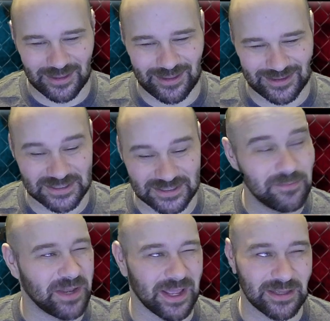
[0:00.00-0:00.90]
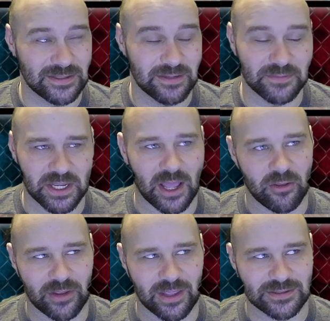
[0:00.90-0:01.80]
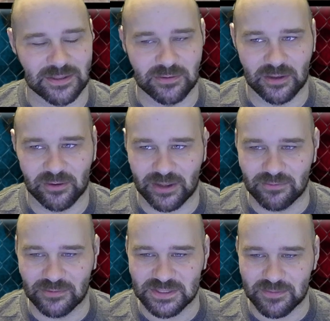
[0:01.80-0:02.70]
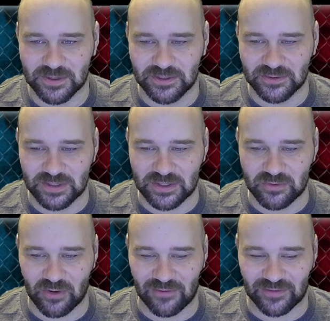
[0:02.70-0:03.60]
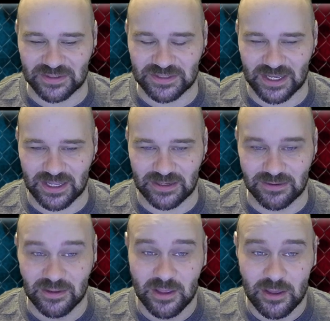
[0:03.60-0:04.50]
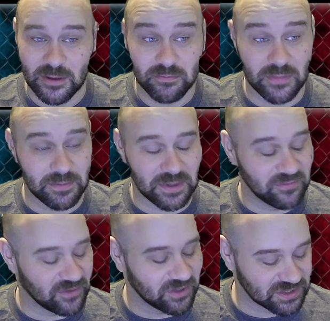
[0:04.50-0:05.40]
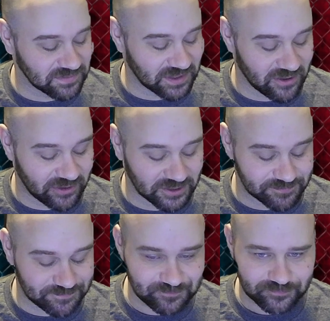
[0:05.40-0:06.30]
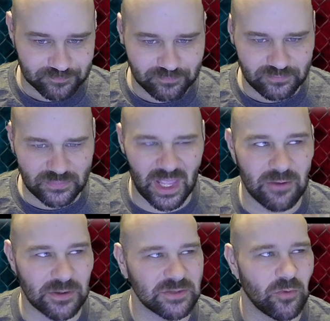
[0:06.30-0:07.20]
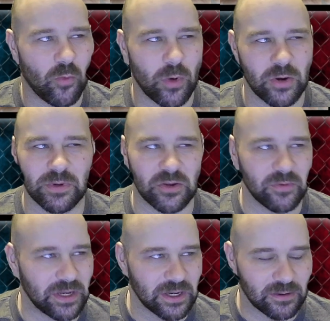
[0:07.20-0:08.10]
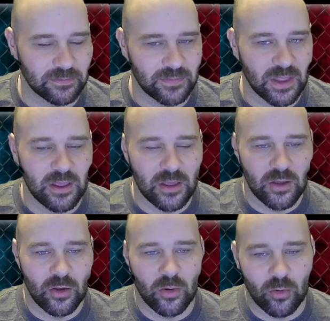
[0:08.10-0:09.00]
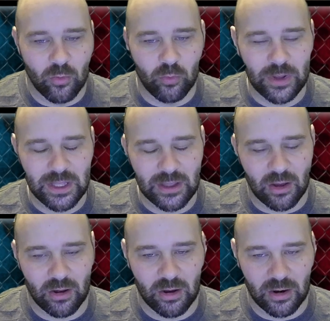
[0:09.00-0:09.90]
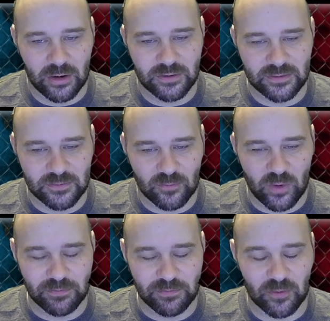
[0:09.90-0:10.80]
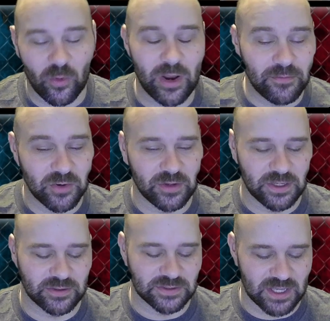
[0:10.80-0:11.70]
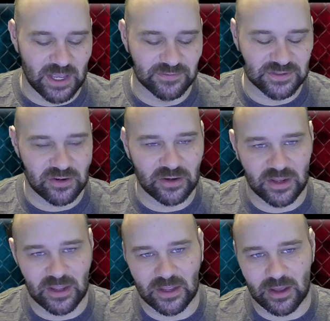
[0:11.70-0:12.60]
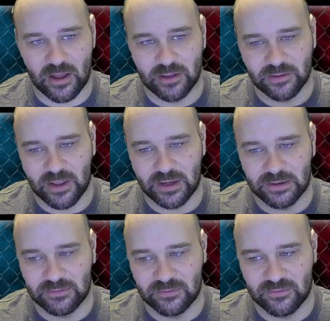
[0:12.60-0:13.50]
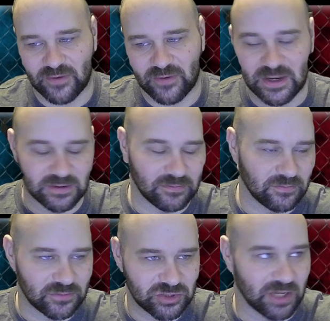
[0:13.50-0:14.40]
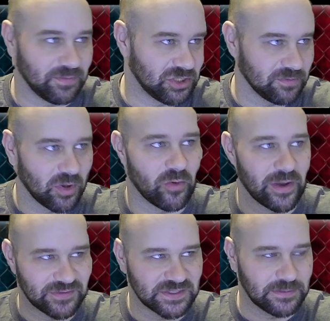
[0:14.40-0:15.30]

Someday I'll get with someone who can do graphics and maybe flush something out here. Anyways, what are we doing here? We are what I'm doing here is I have started a online fighting championship, OFC,